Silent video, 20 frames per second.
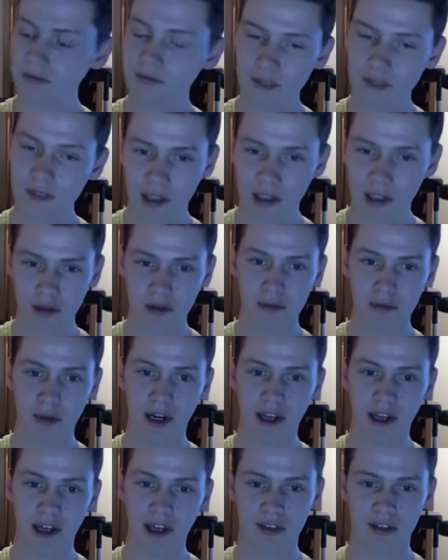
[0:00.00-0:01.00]
I learned
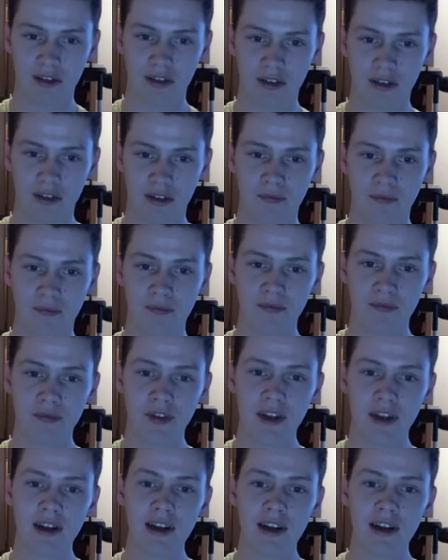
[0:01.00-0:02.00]
my lesson.
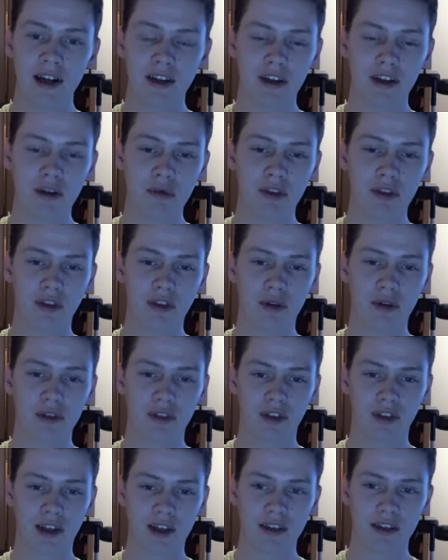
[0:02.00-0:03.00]
I think with
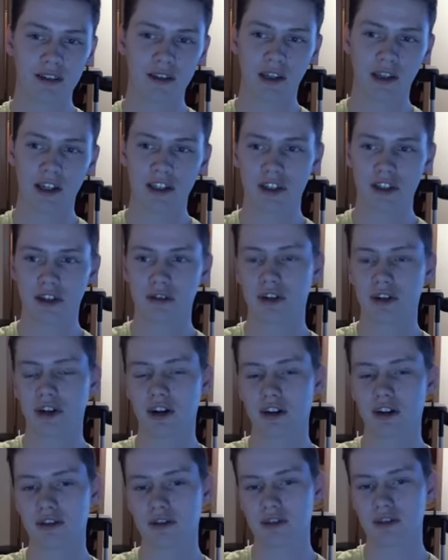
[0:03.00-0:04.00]
those, like, the legendary
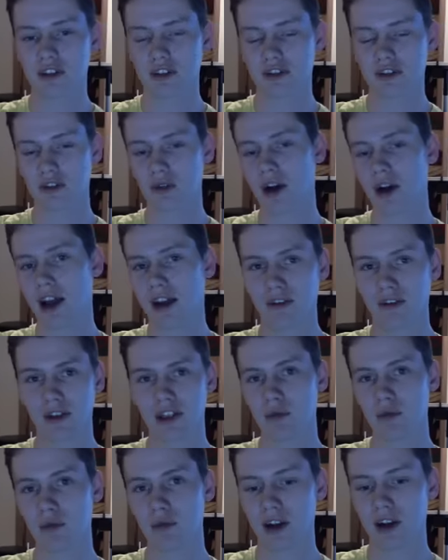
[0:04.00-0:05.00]
cards are just so
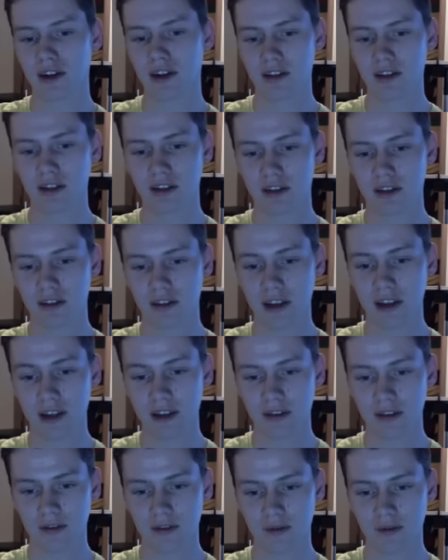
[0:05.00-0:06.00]
heavily weighted.
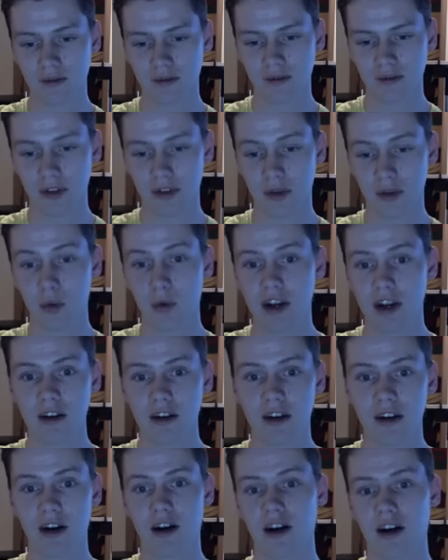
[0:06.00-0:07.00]
Like, the
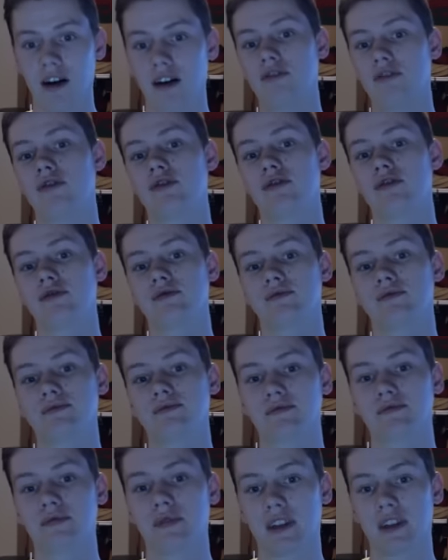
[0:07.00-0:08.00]
weight of
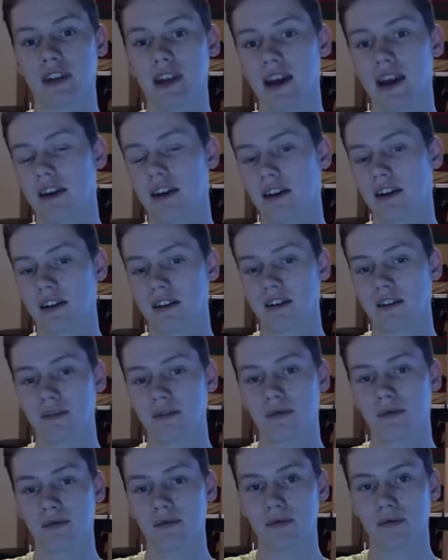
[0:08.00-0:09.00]
getting
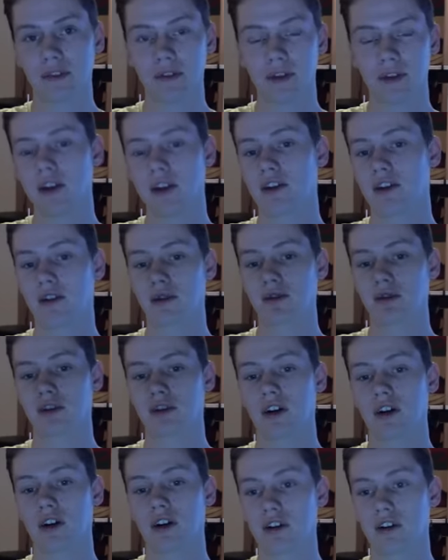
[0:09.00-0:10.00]
any of those
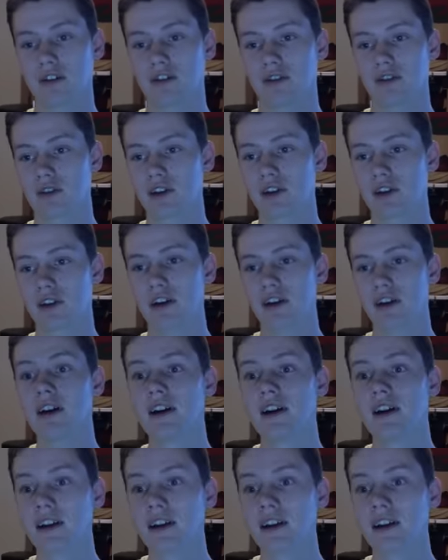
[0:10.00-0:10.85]
cards, really.